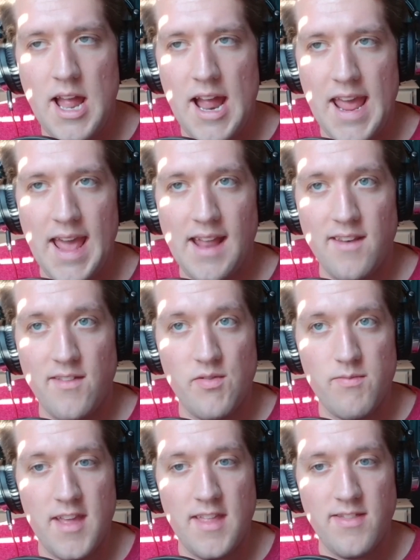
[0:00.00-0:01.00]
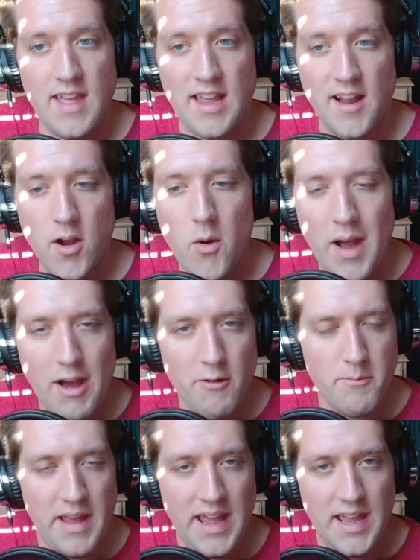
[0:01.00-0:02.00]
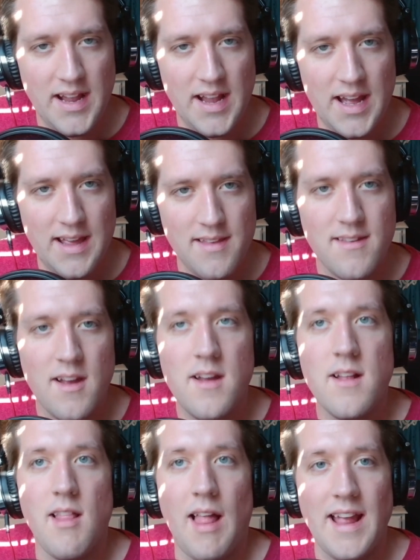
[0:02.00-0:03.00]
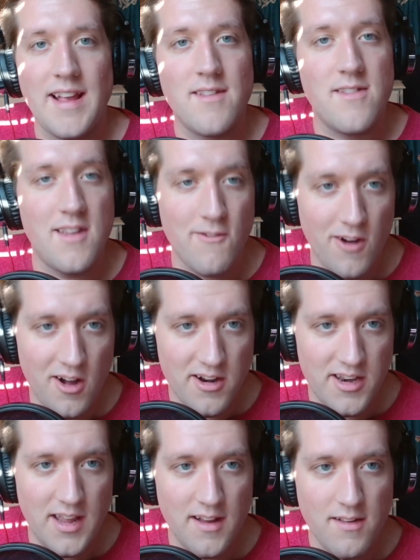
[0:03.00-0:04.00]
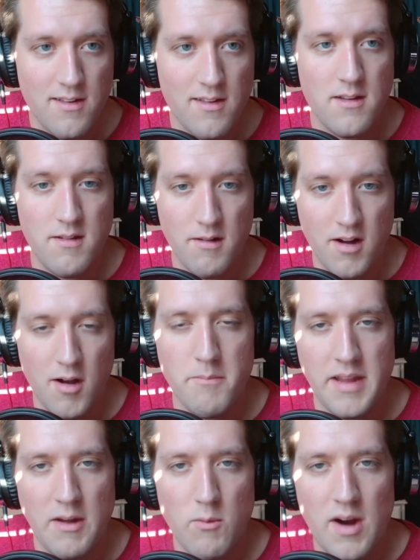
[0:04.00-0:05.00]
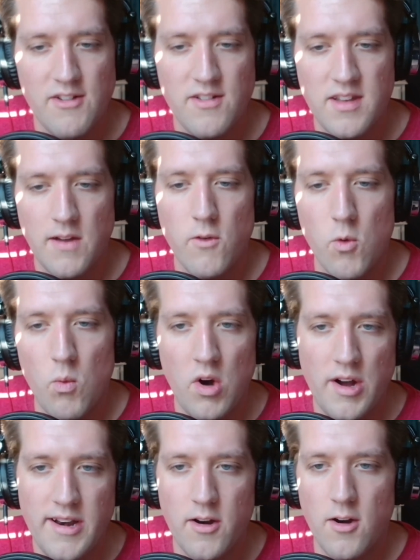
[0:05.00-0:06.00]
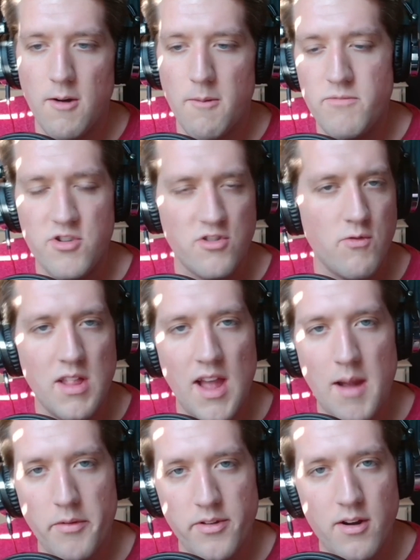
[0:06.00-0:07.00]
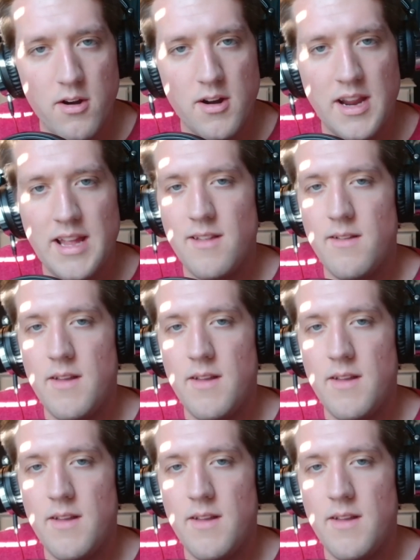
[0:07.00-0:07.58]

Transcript: And then they can go out and pay guys like Stephon Diggs to come be wide receiver one or just a reliable target.